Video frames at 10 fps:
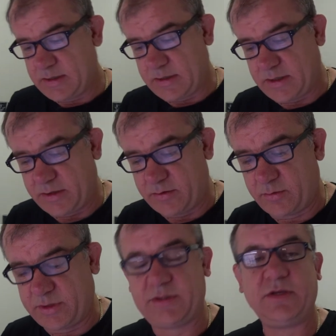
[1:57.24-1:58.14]
don't
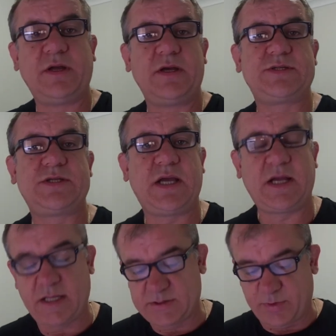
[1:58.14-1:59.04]
normally do those shout
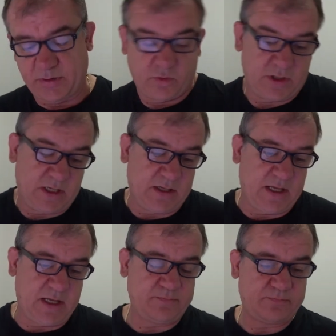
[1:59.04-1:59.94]
outs, but when they're
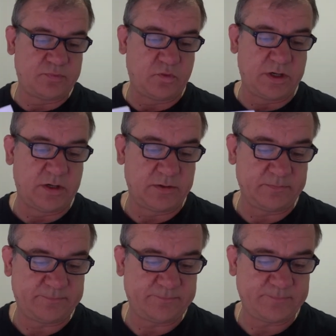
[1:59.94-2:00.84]
there, why not?
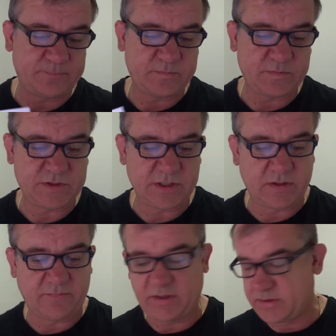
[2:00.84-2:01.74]
So
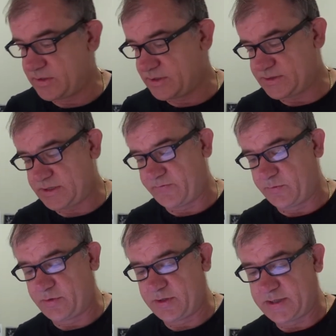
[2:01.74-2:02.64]
if you guys have a
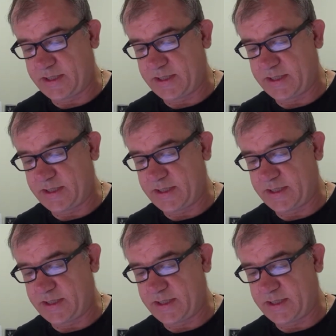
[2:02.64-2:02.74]
birthday